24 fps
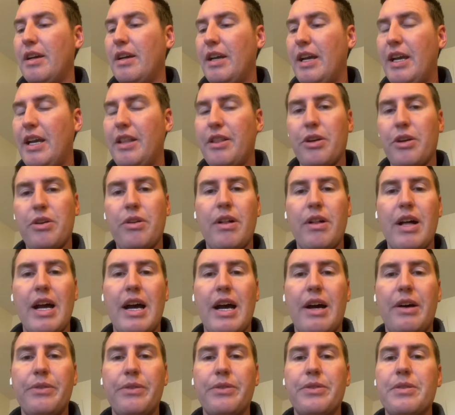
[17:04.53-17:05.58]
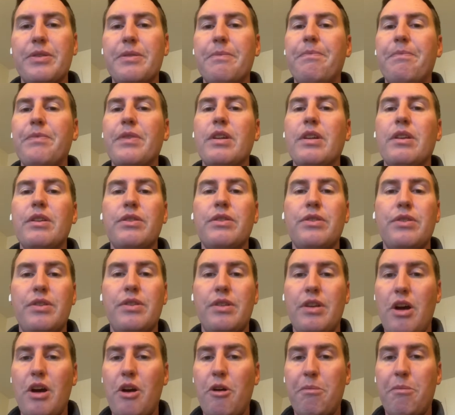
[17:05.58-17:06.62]
in the clouds,
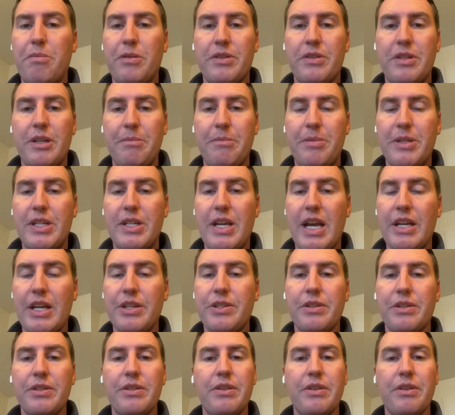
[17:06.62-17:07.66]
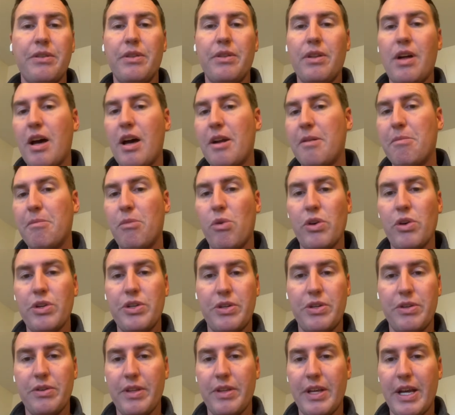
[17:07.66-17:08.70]
snow, precipitation, so a lot of
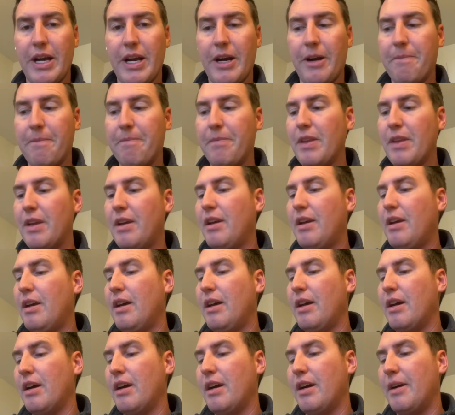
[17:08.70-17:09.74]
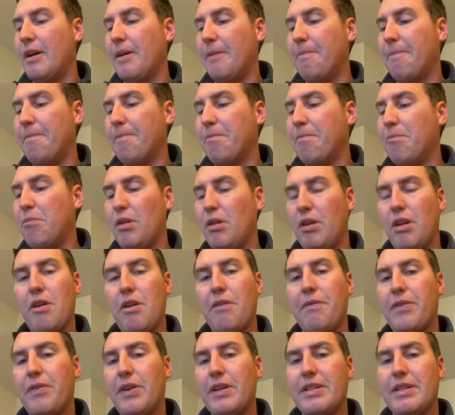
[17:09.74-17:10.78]
moisture there, below
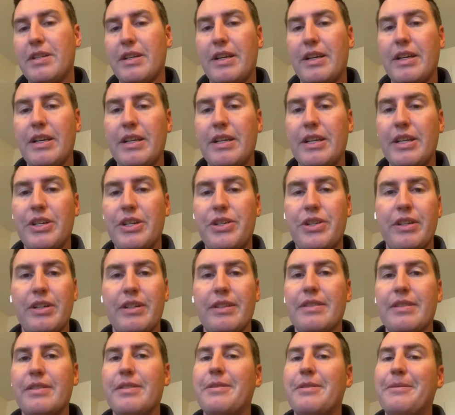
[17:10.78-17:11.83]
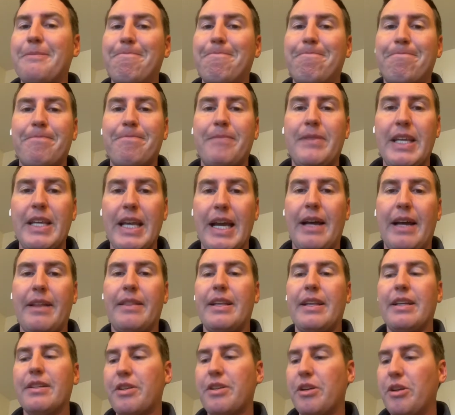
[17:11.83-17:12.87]
freezing conditions. Yeah,
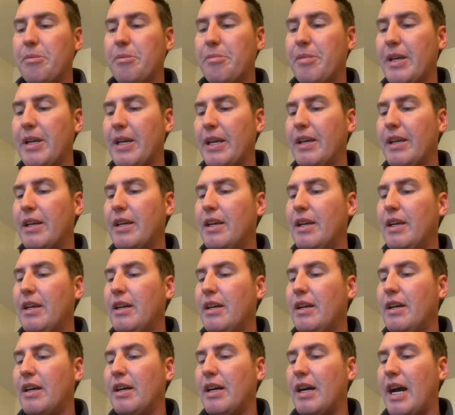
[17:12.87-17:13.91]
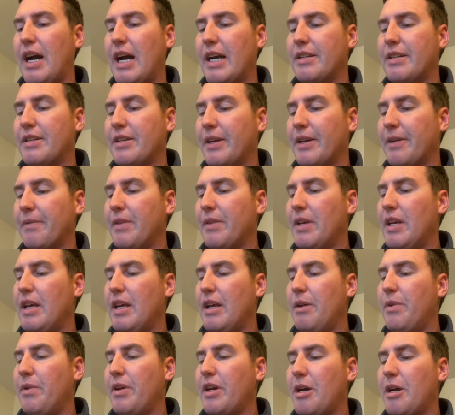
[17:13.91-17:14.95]
that's going to be icing.
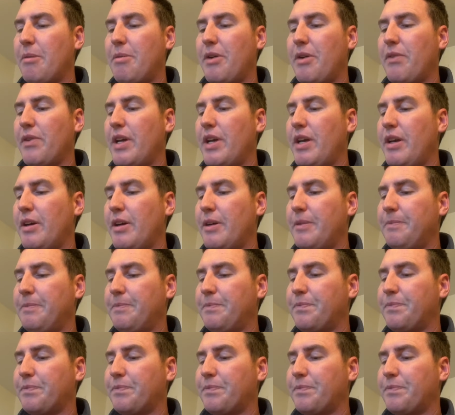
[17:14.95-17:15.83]
We can come over here,